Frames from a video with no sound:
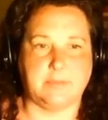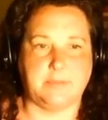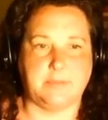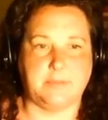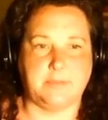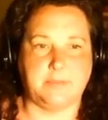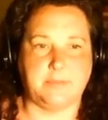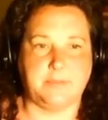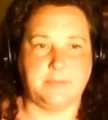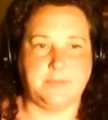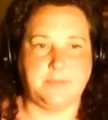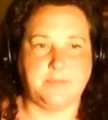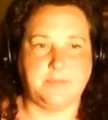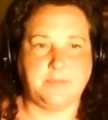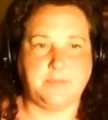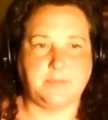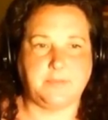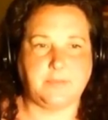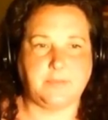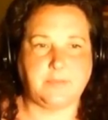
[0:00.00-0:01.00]

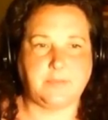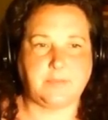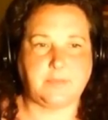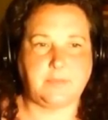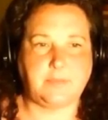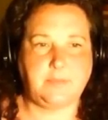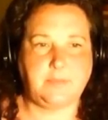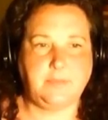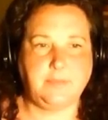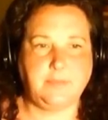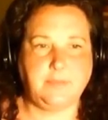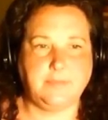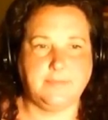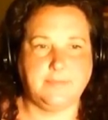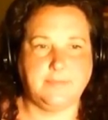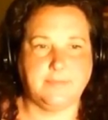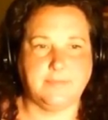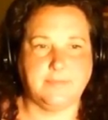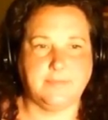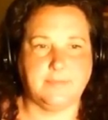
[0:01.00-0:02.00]

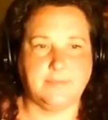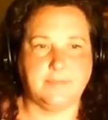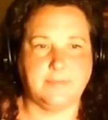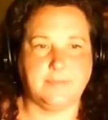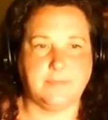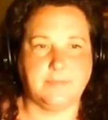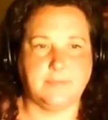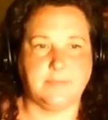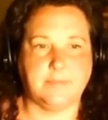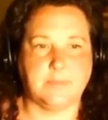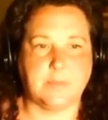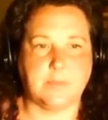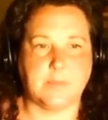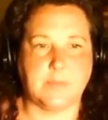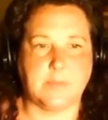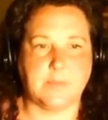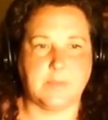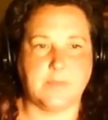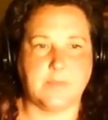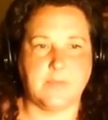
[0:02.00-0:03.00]

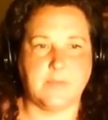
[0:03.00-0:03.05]
Nothing is said.